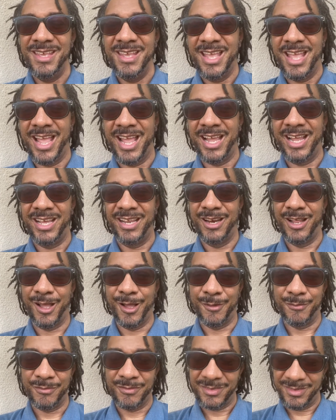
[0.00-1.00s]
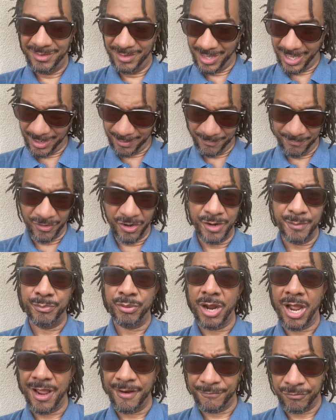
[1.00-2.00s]
And um, like very
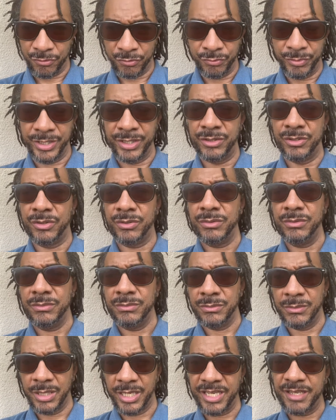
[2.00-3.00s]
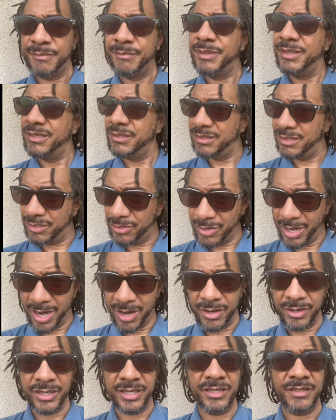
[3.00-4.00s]
prideful, regal. They can be a little
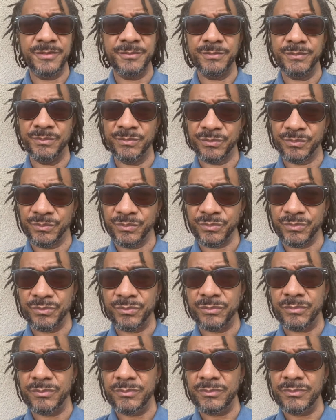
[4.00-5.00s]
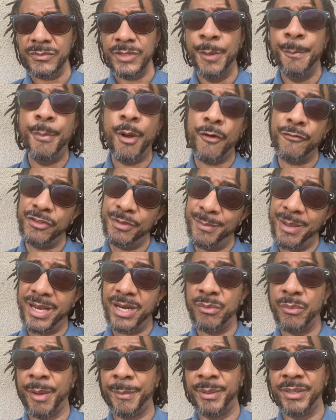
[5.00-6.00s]
arrogant, both the men
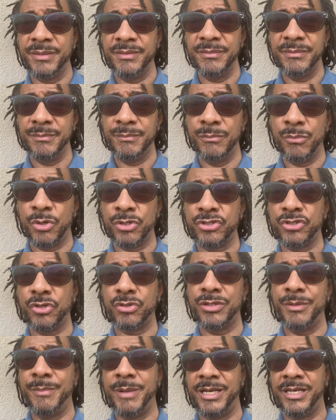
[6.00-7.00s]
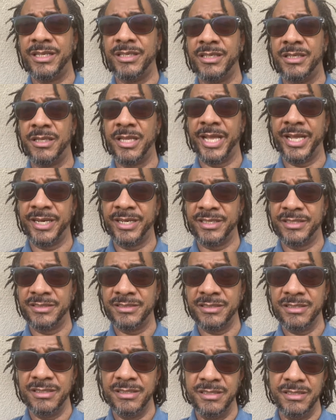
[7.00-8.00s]
and women, more so the men than the ladies.
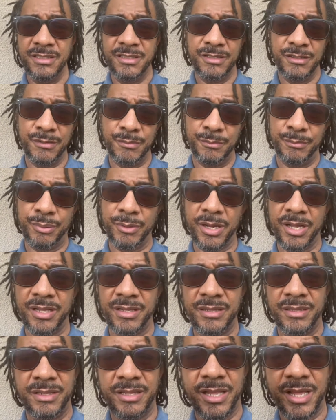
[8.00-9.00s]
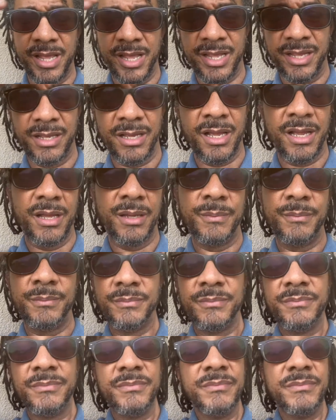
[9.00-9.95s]
But they, um,